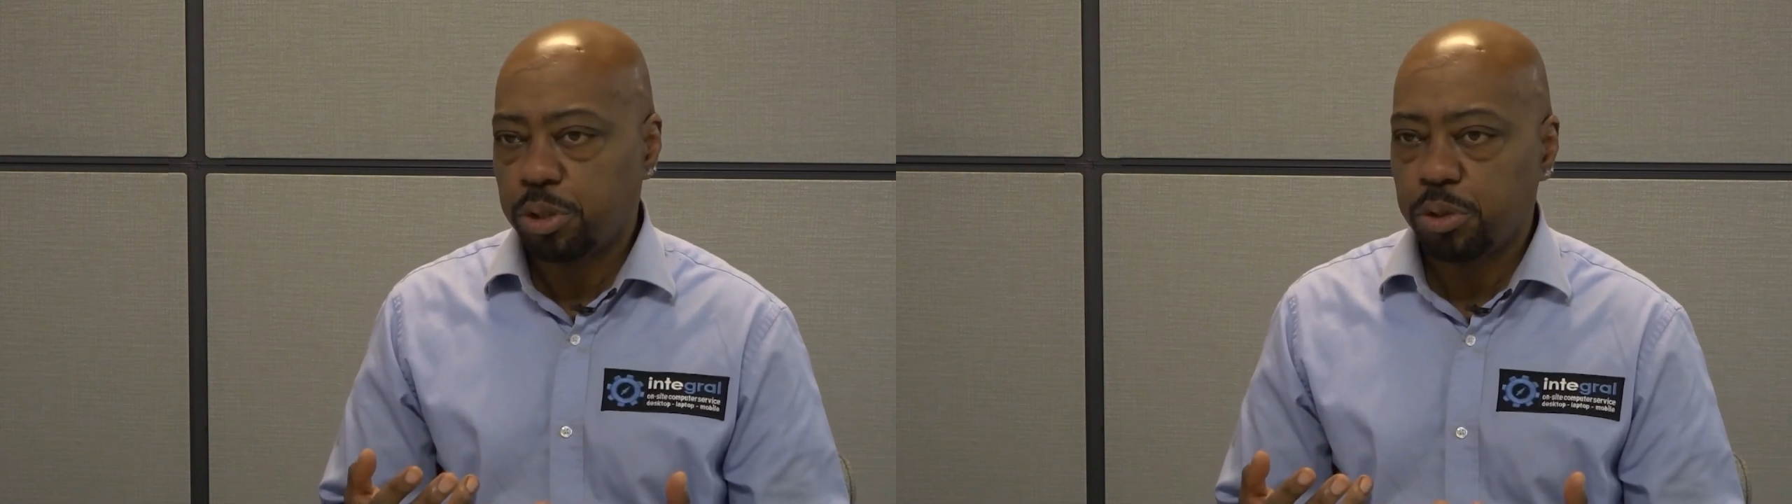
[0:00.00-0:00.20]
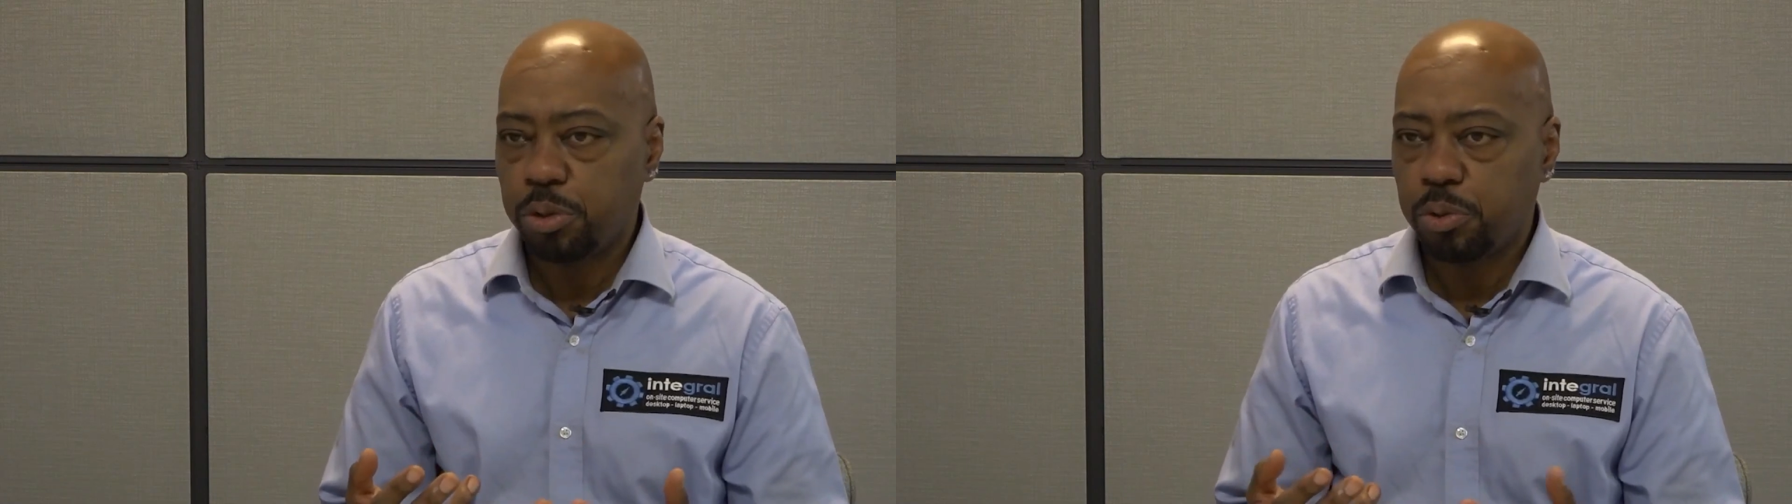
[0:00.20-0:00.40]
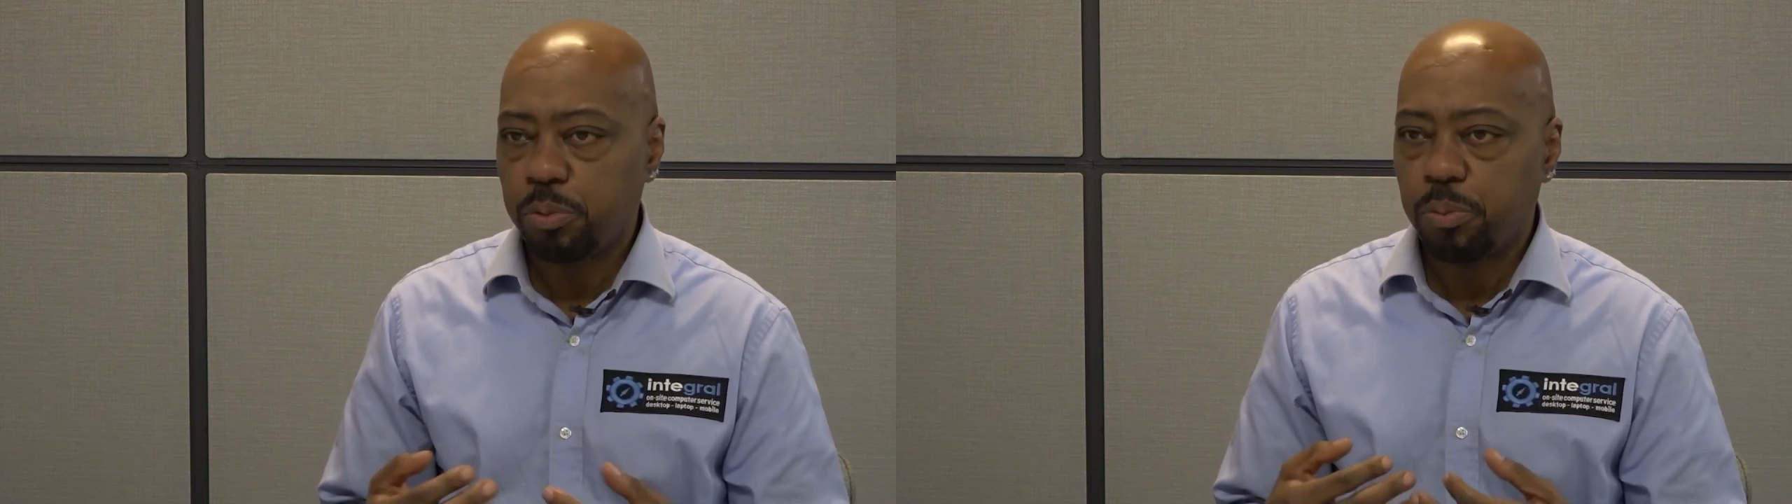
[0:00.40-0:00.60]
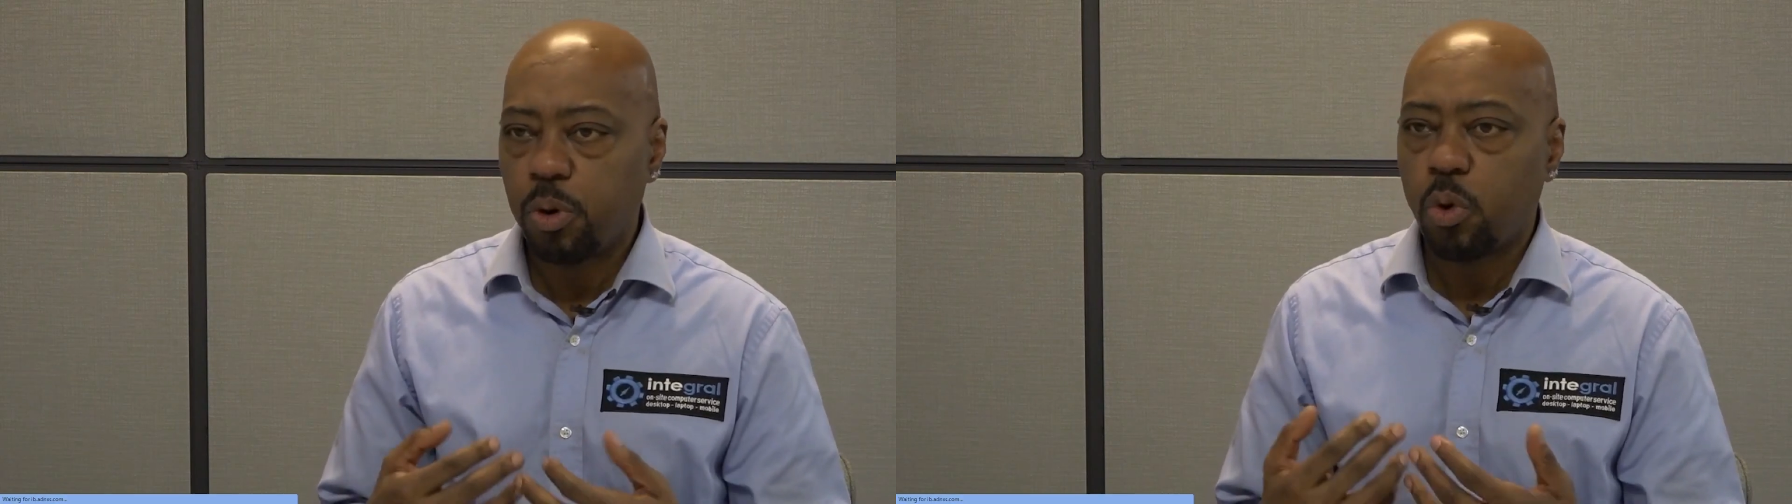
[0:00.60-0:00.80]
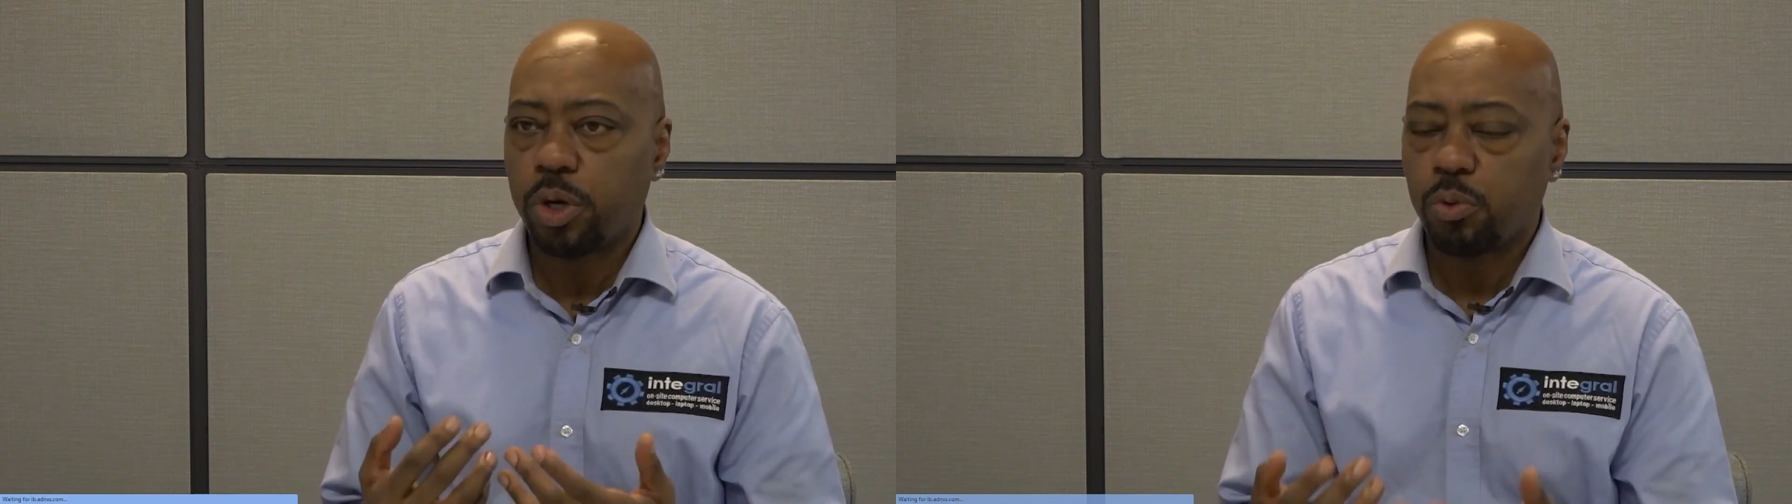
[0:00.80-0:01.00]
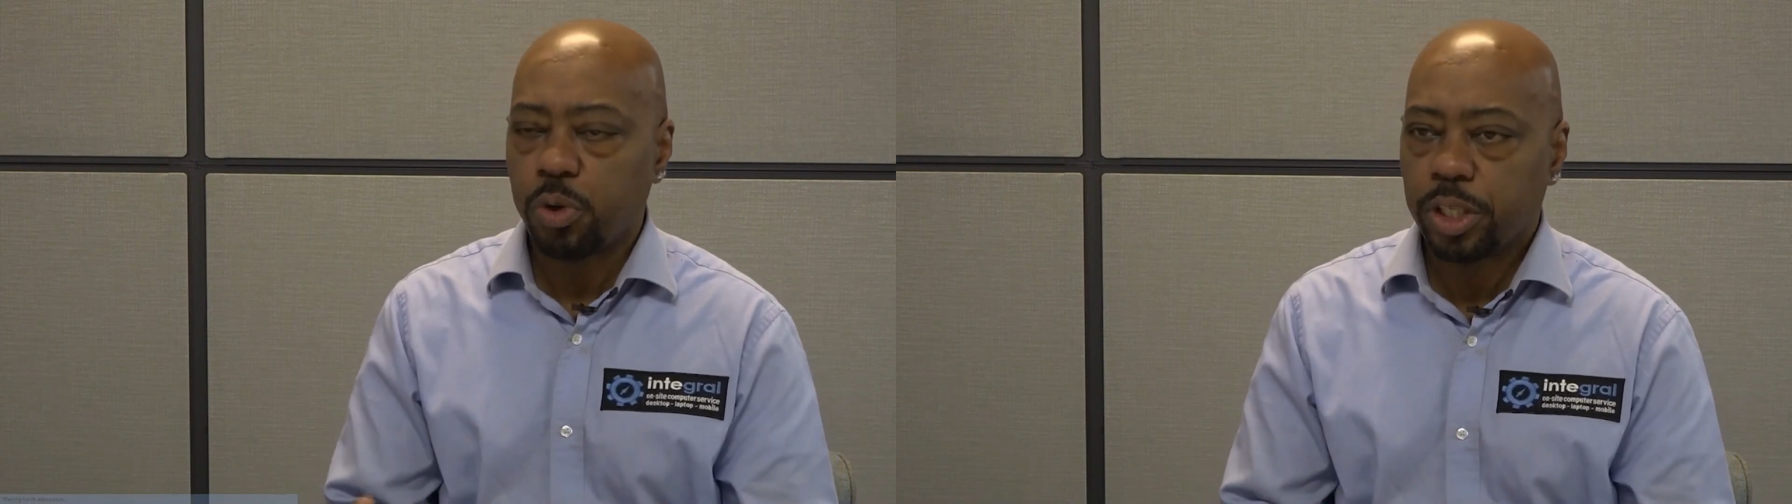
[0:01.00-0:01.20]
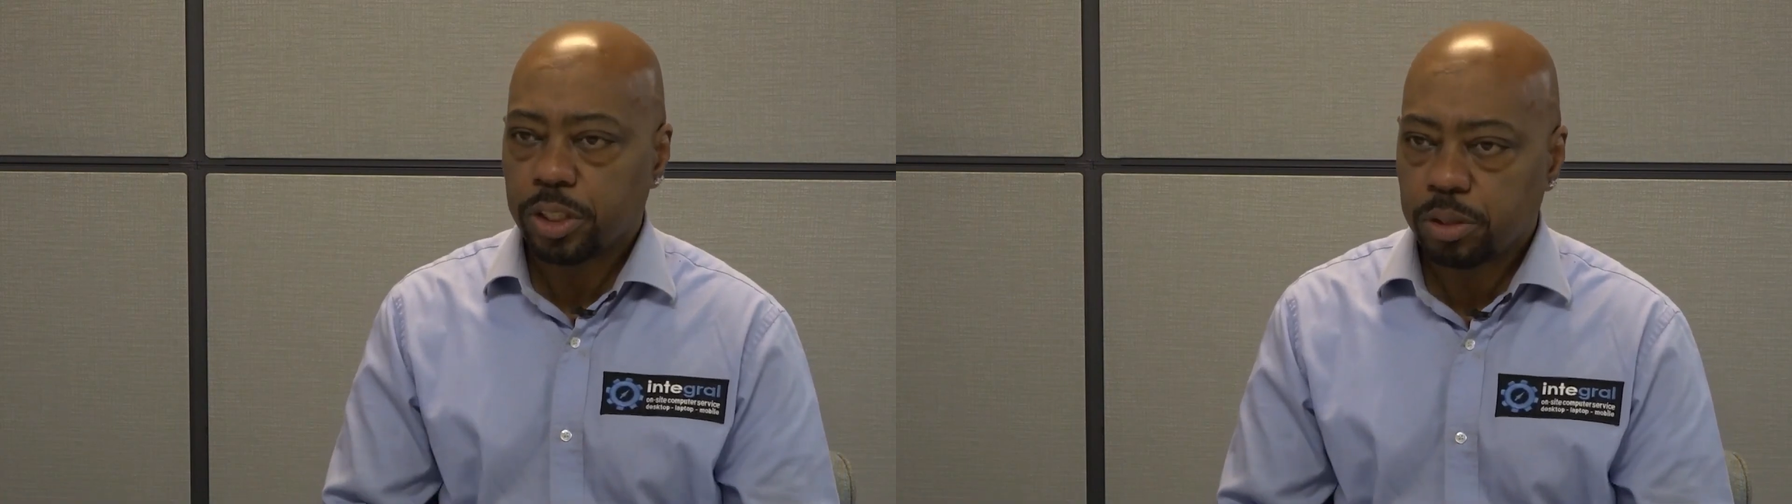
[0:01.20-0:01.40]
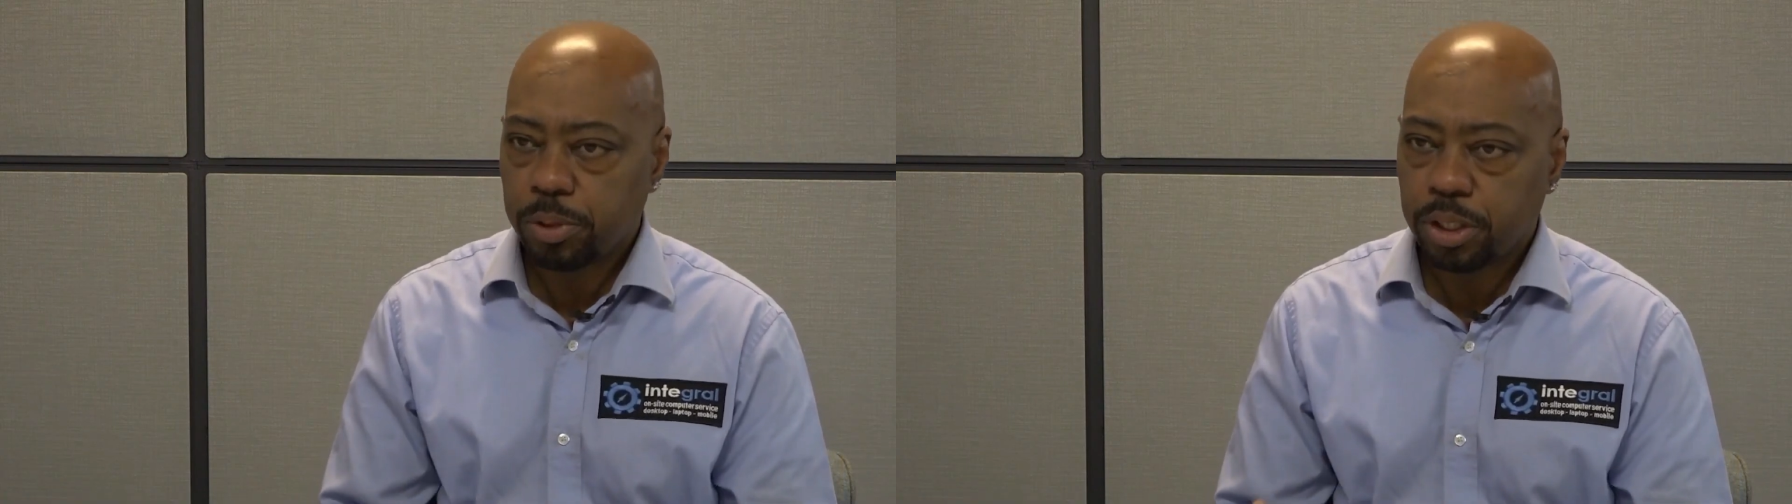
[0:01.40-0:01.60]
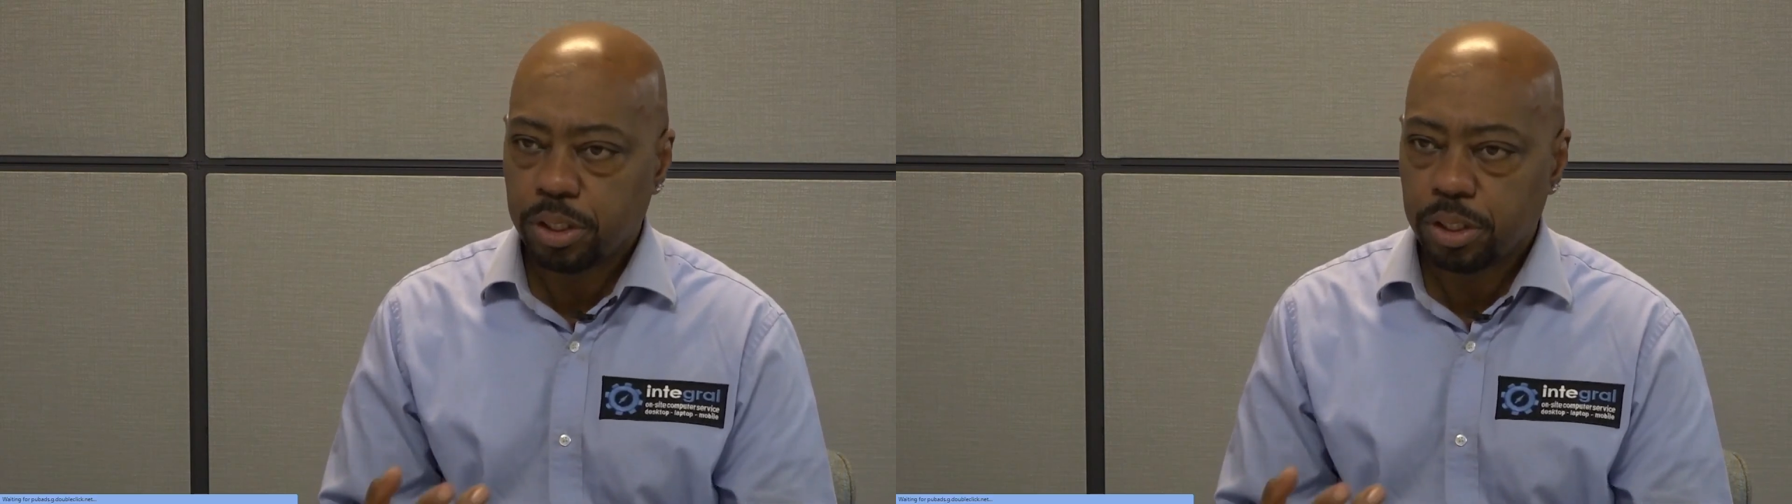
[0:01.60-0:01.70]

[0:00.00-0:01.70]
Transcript: you more at risk.